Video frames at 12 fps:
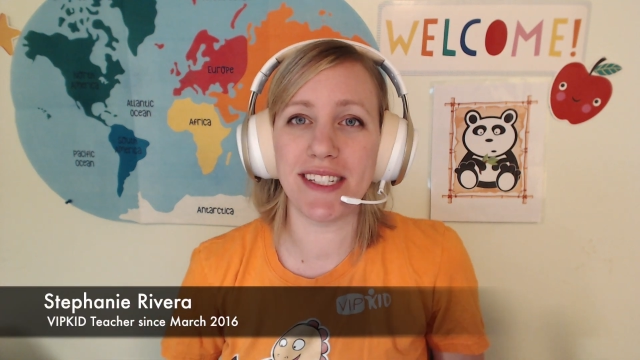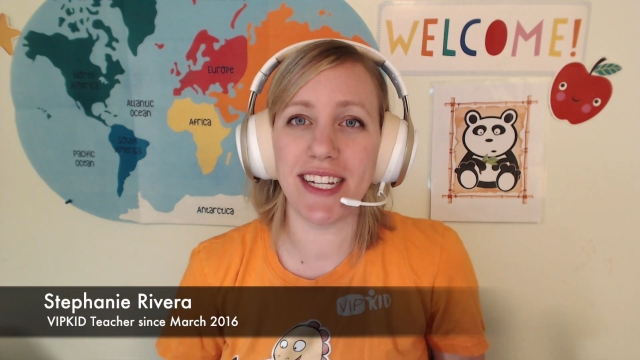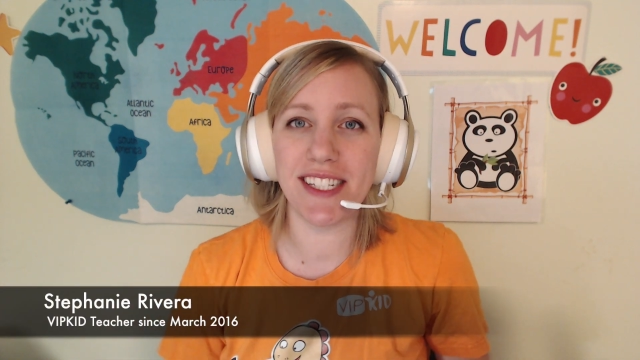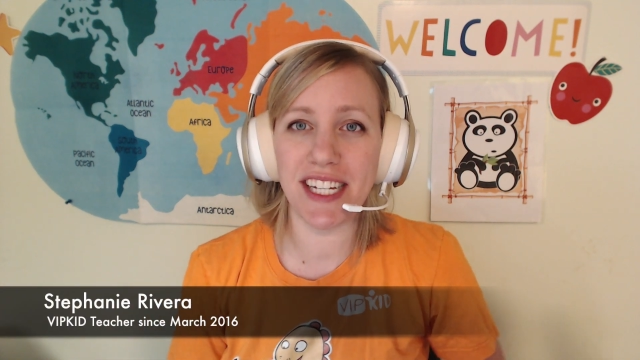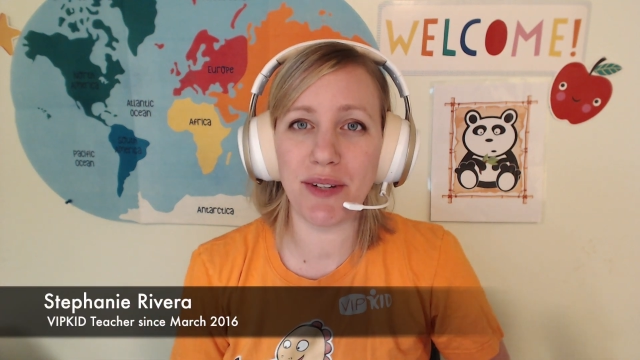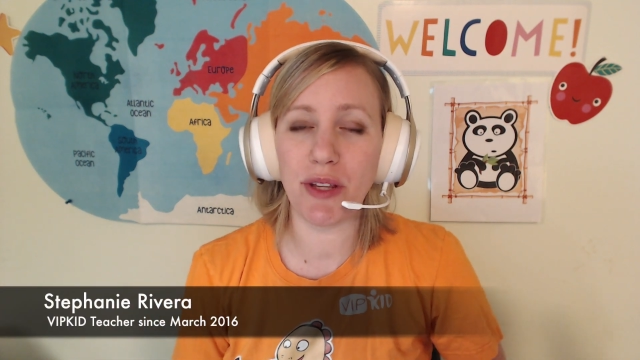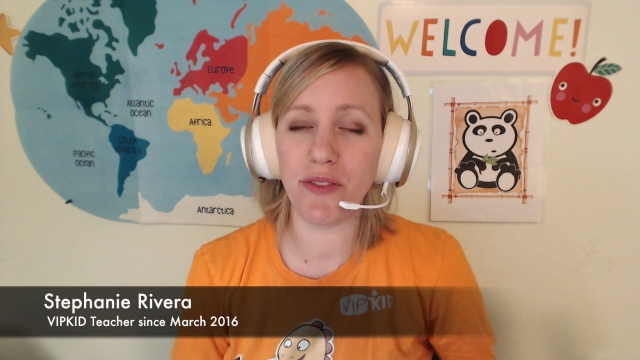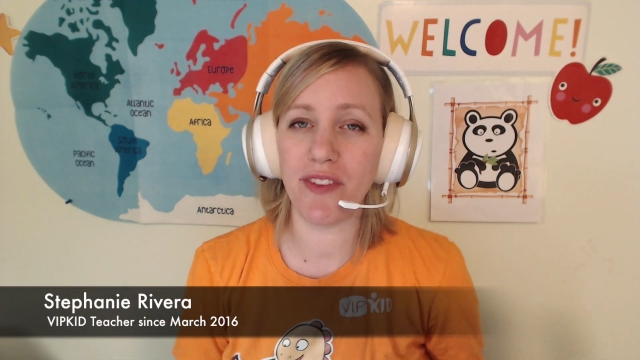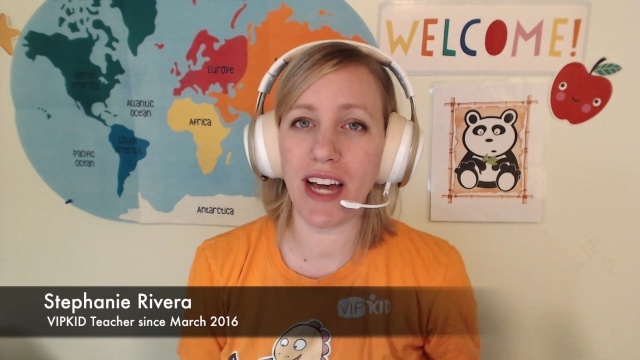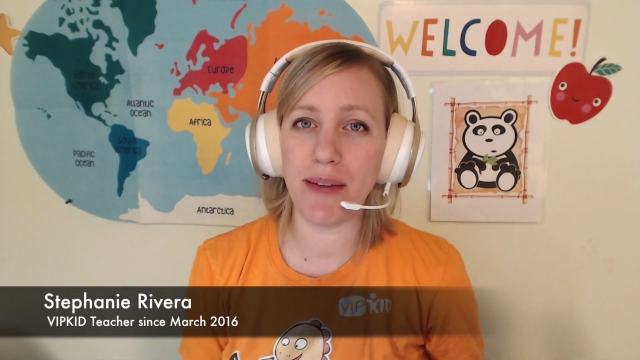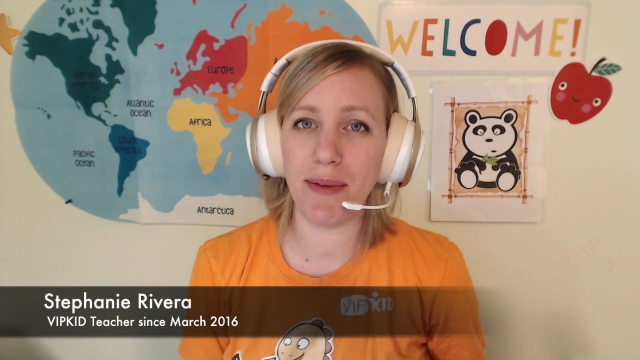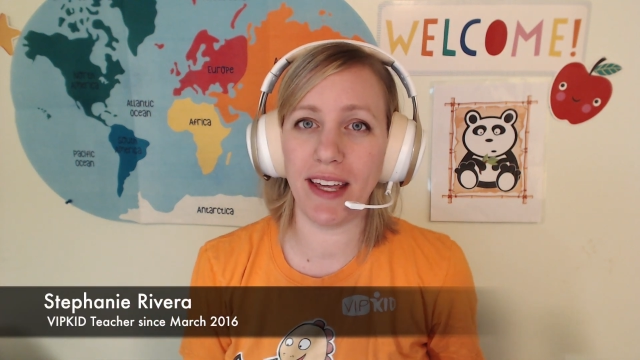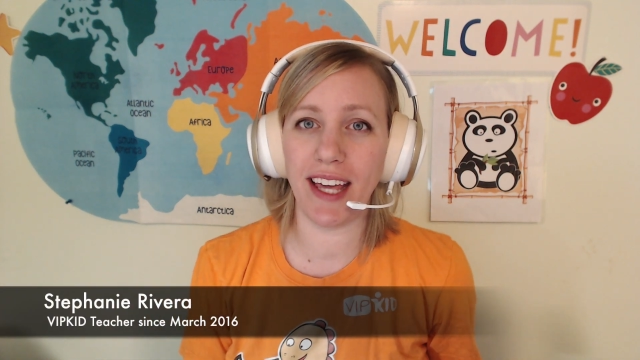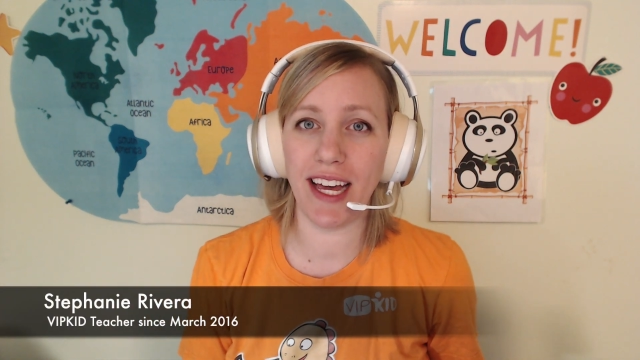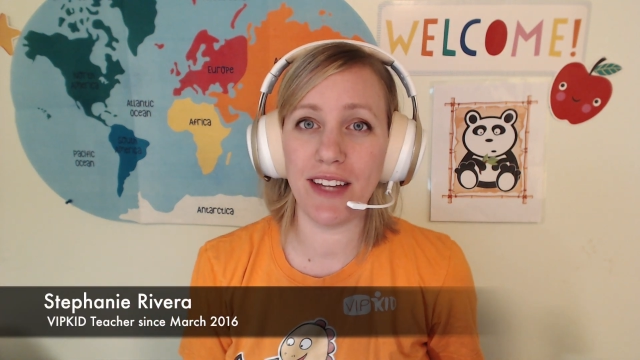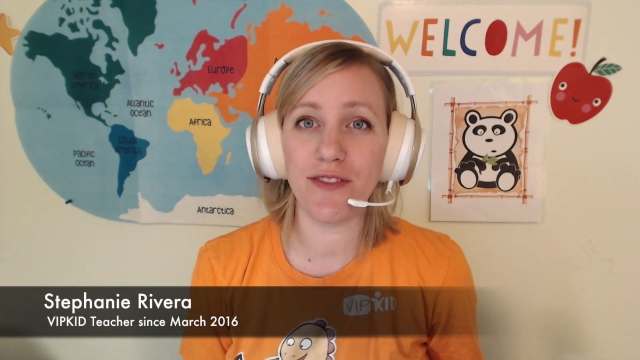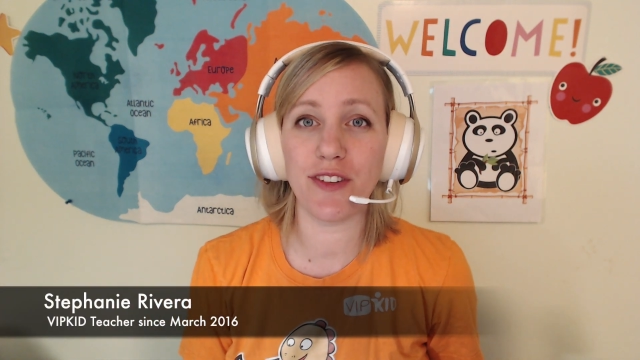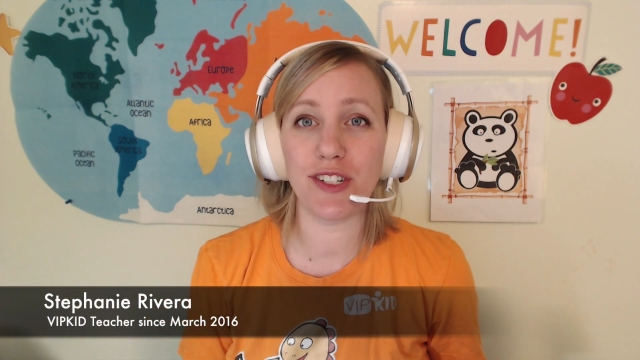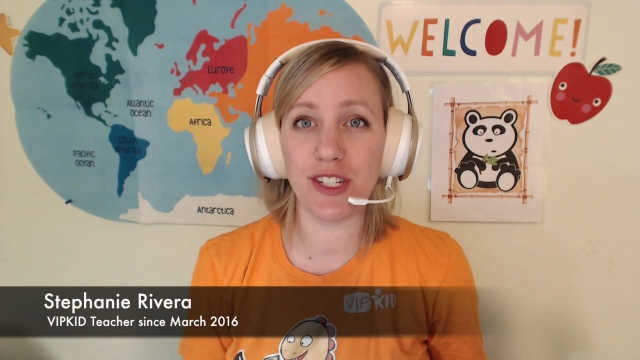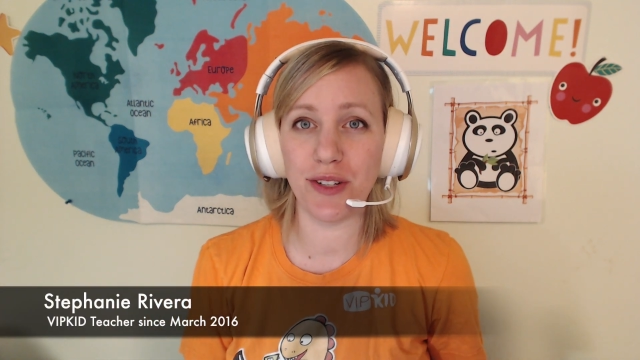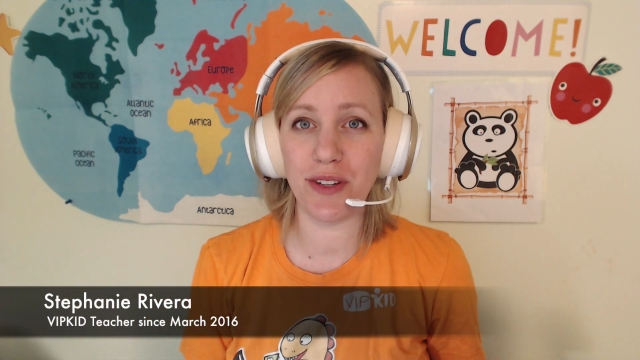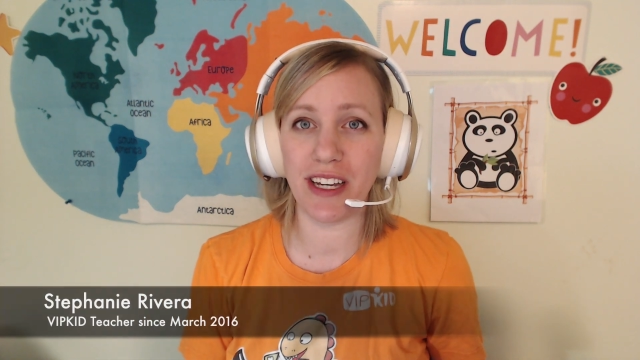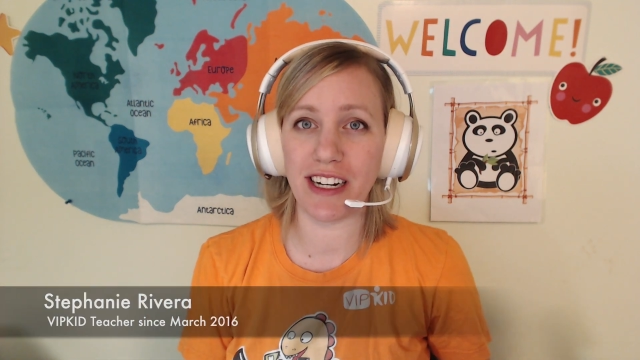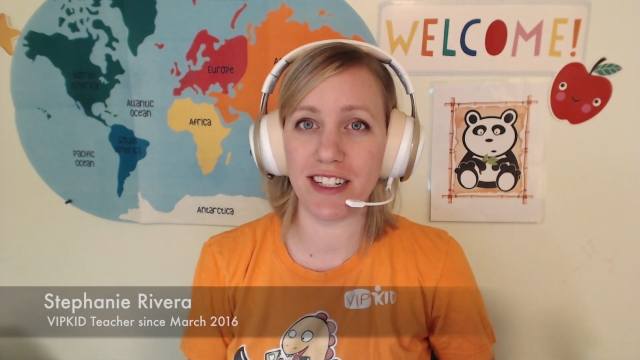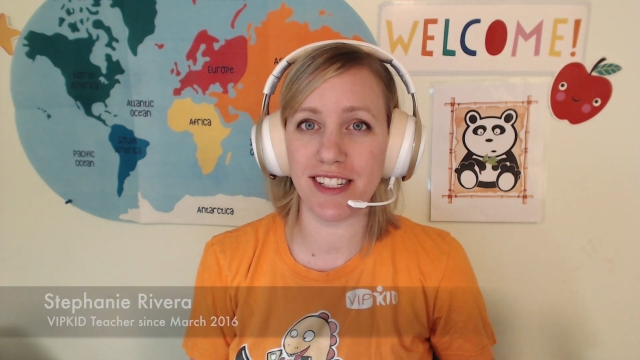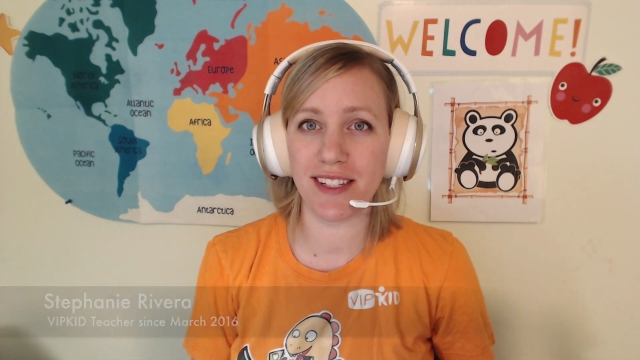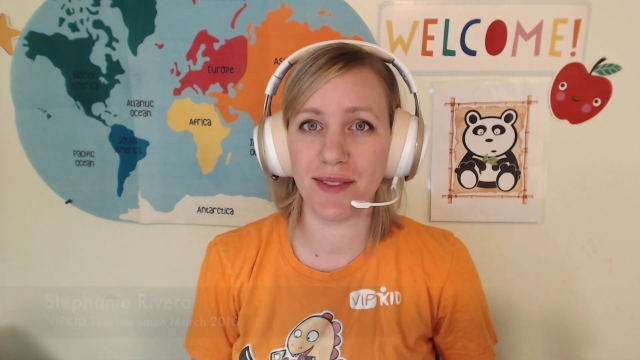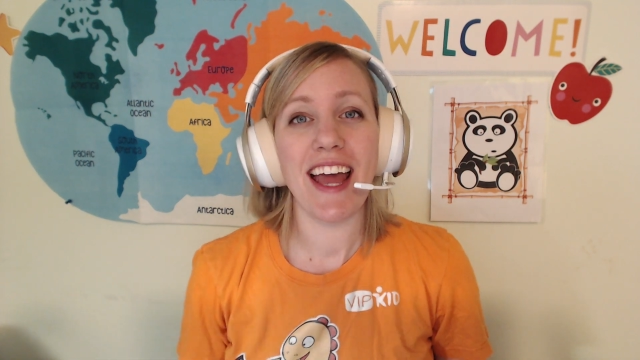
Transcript: teaching with VIPKID for 2 years.